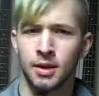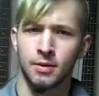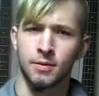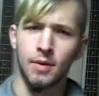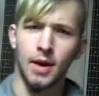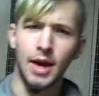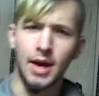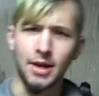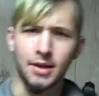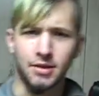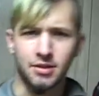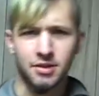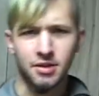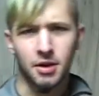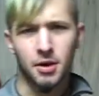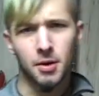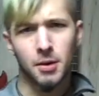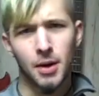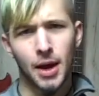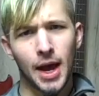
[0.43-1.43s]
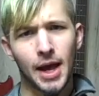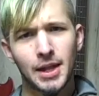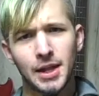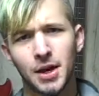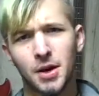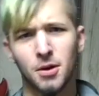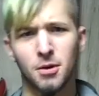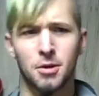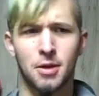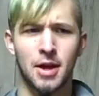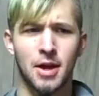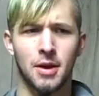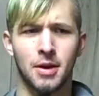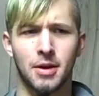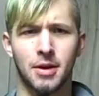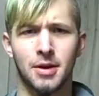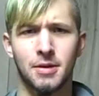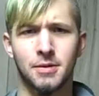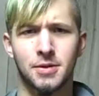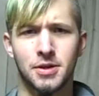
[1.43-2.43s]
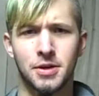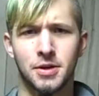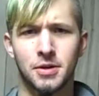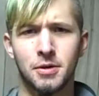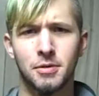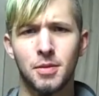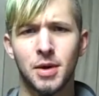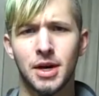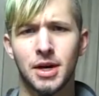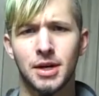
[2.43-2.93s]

Right, so hello there, YouTube.